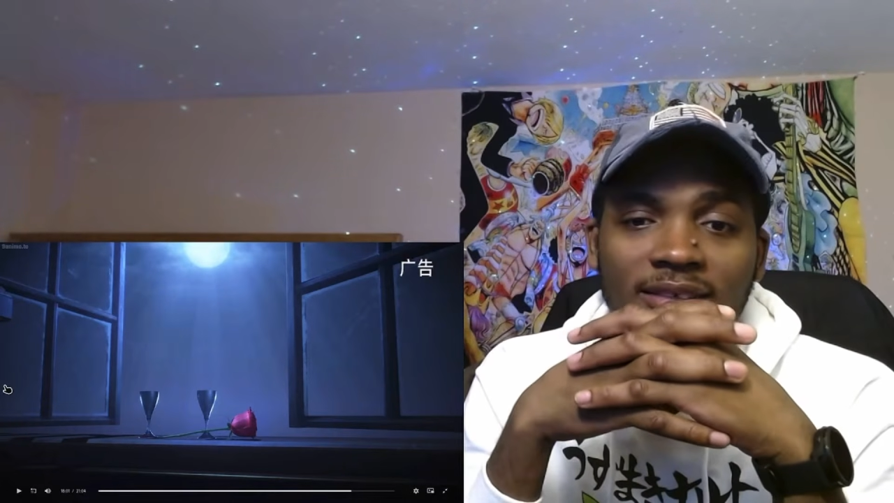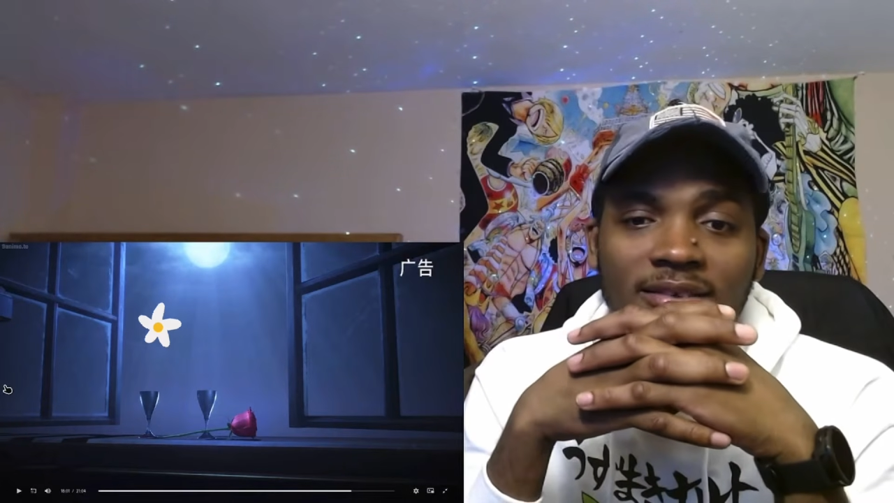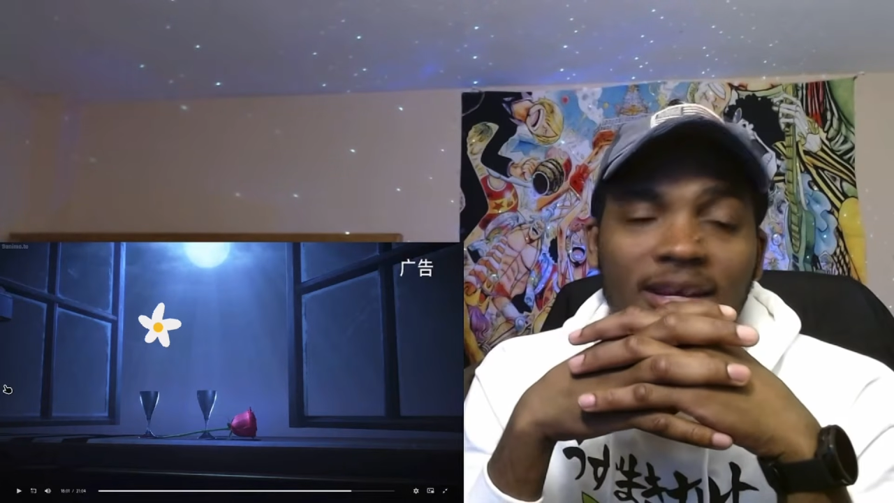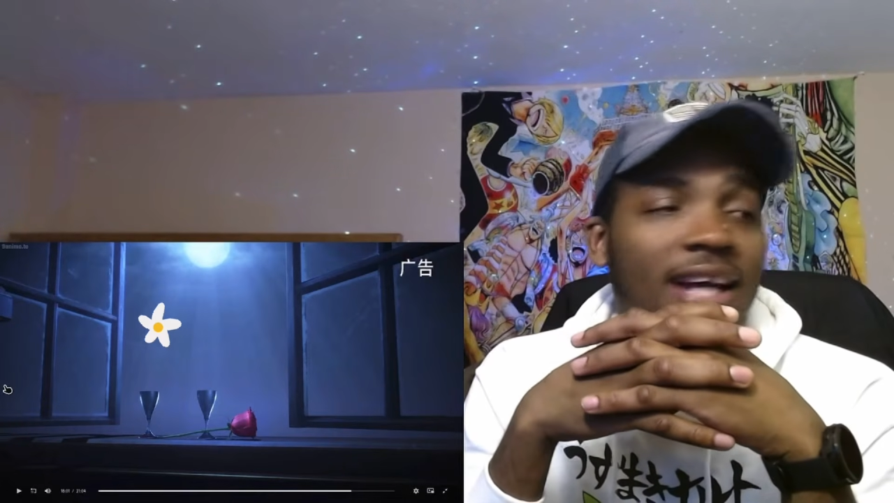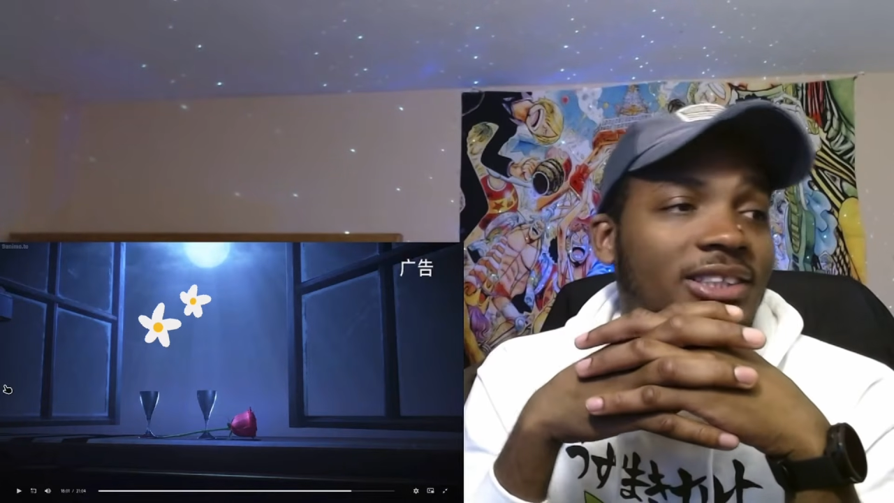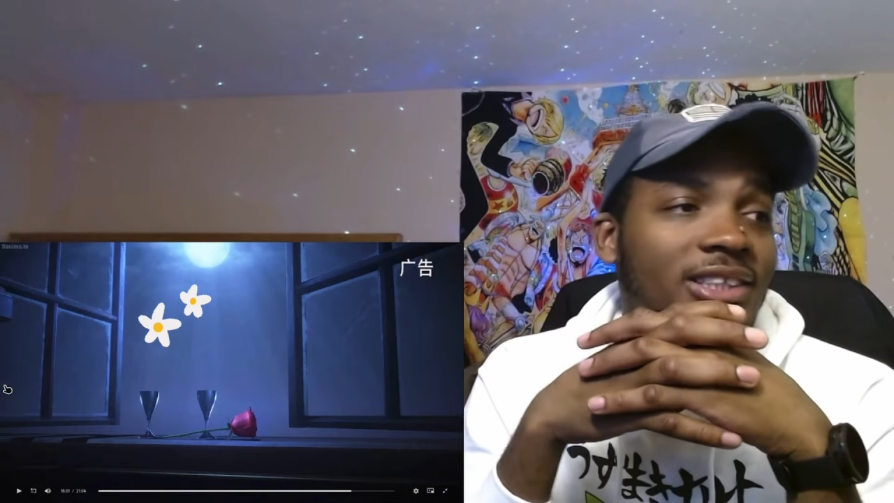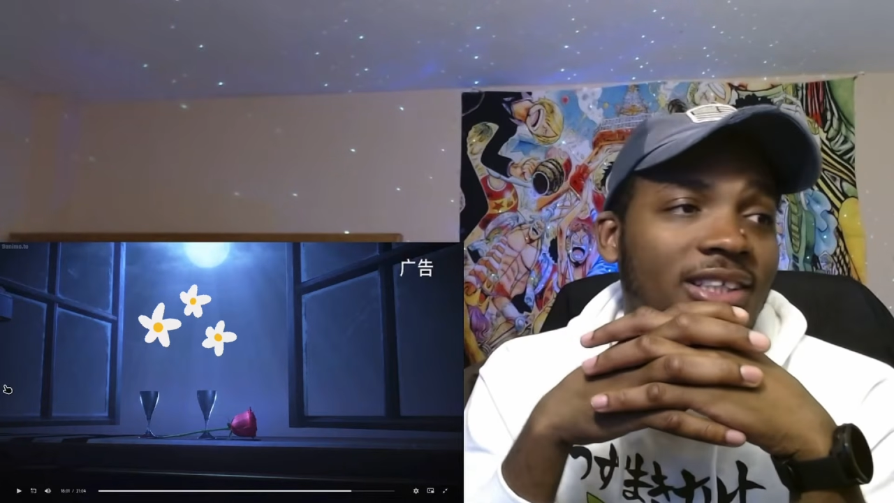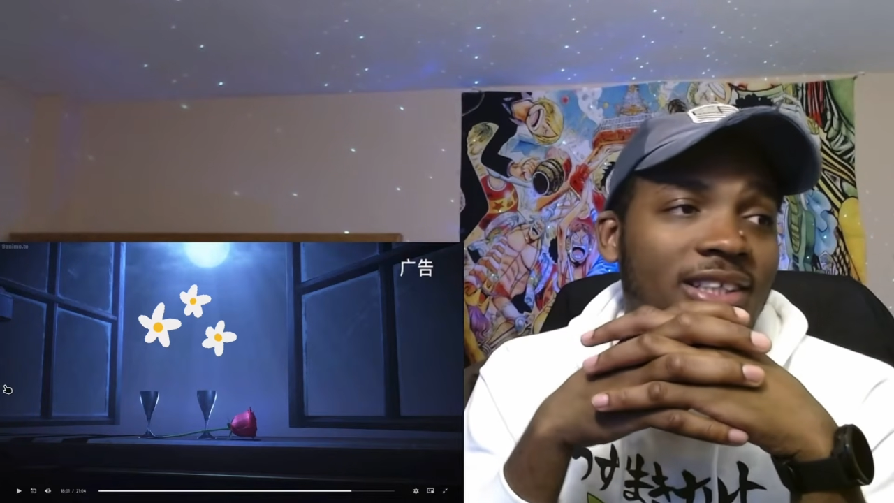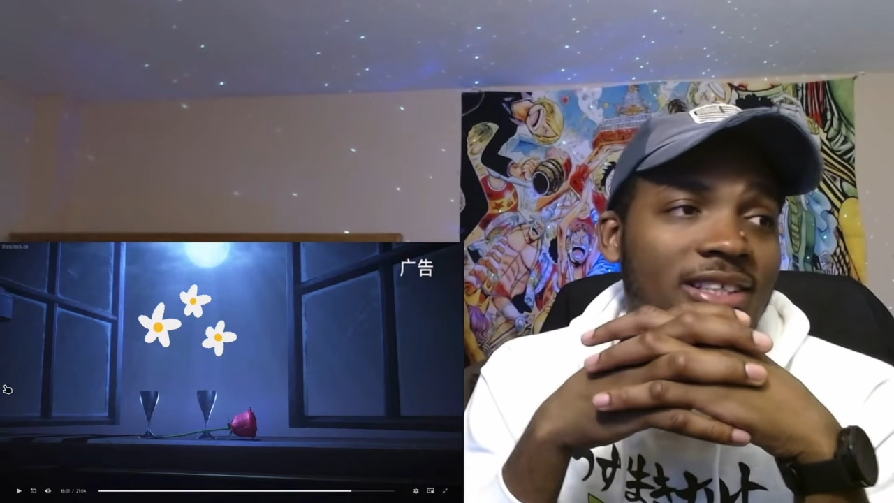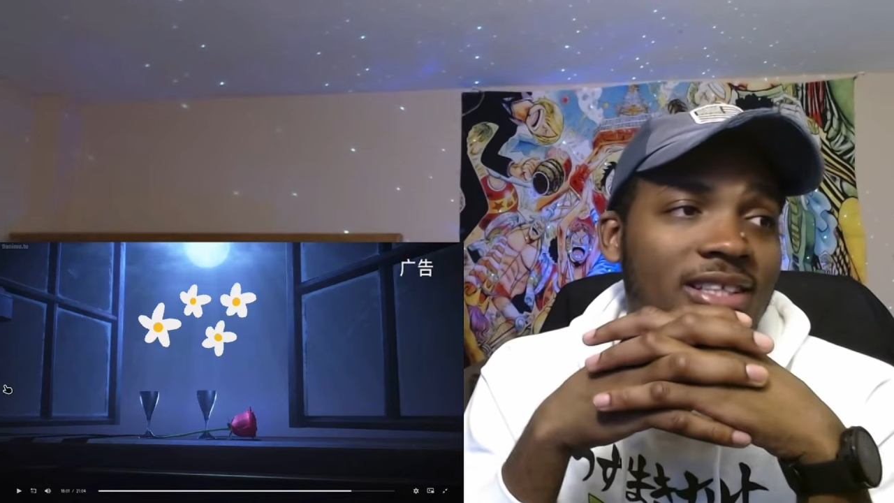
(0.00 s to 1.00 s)
action in
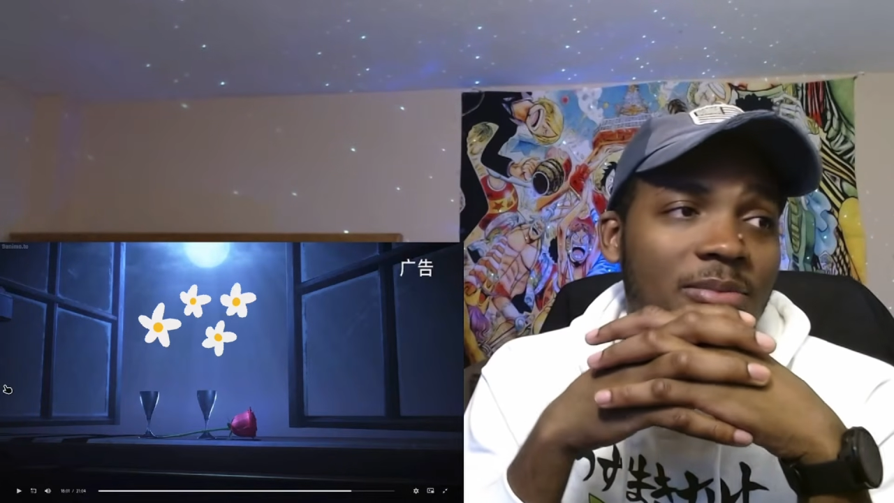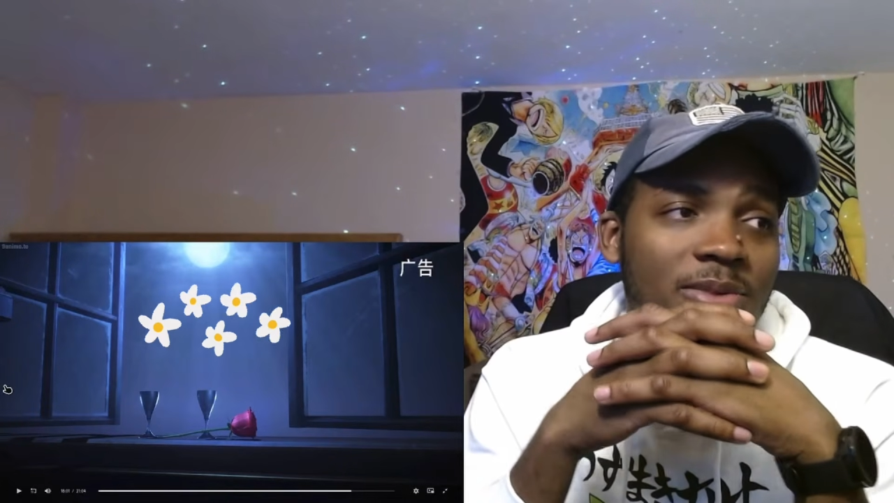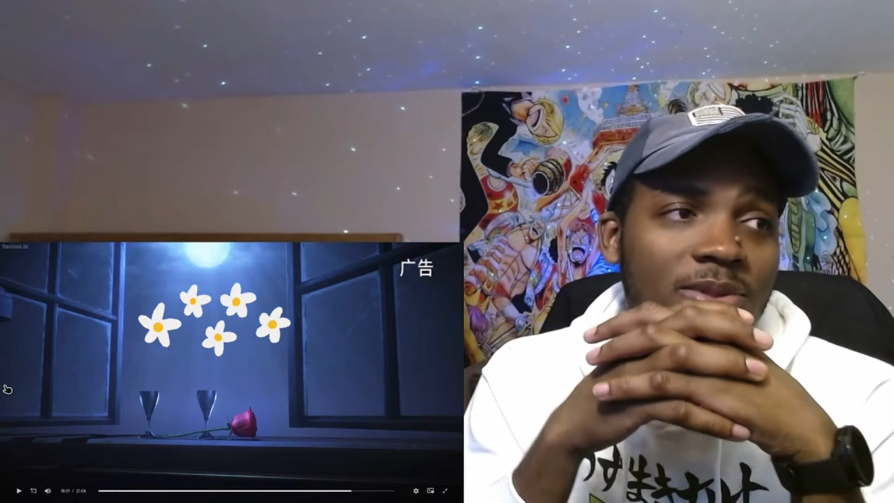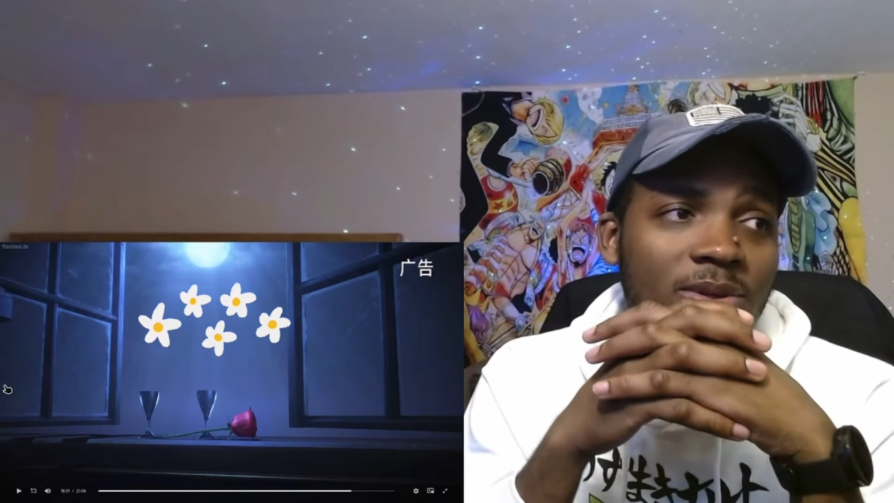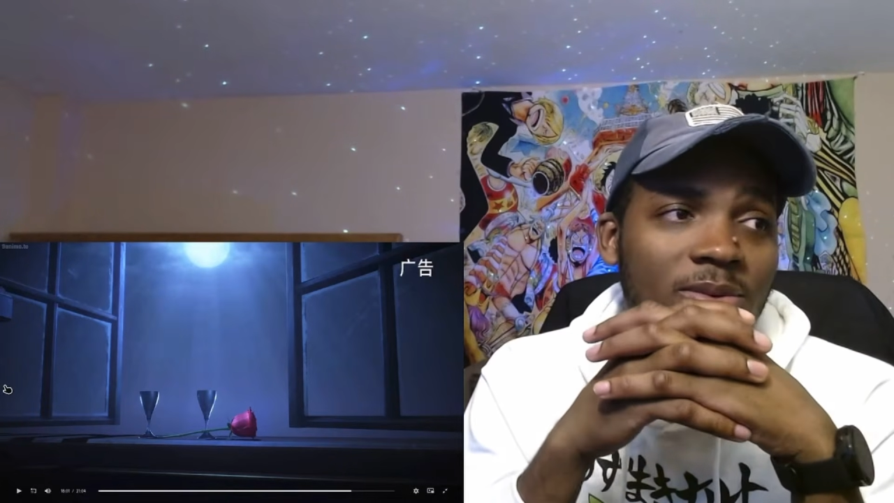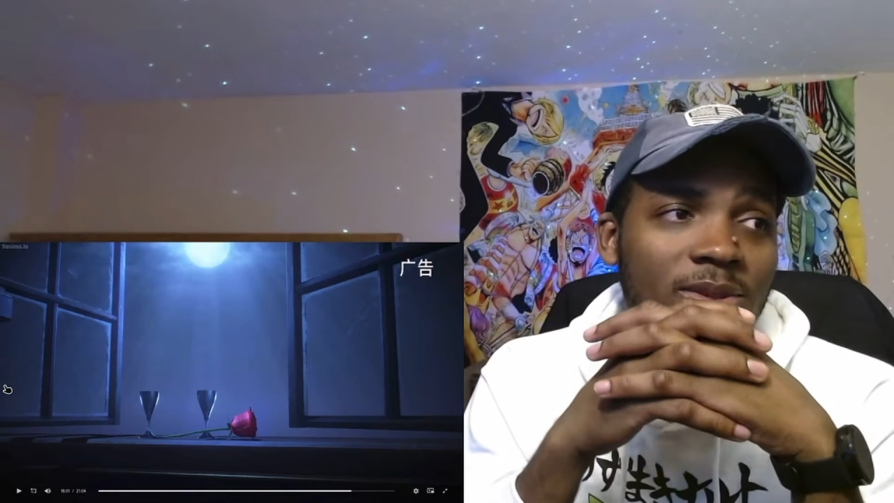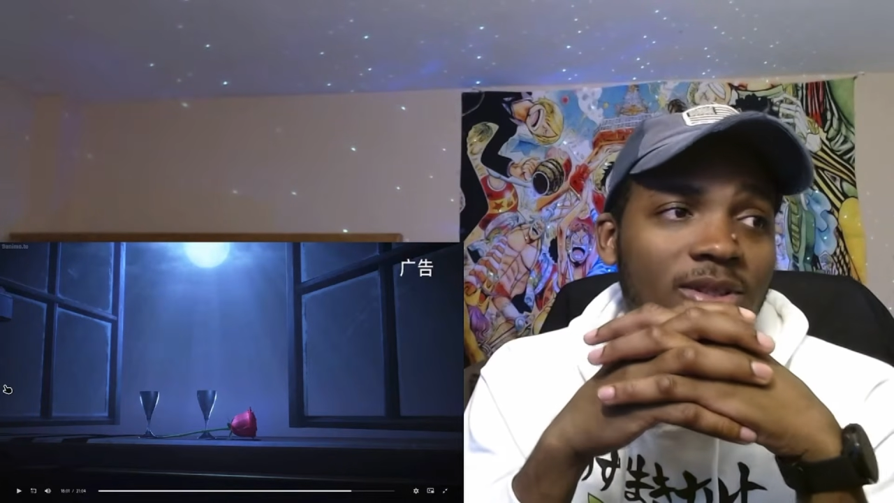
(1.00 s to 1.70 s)
this episode was,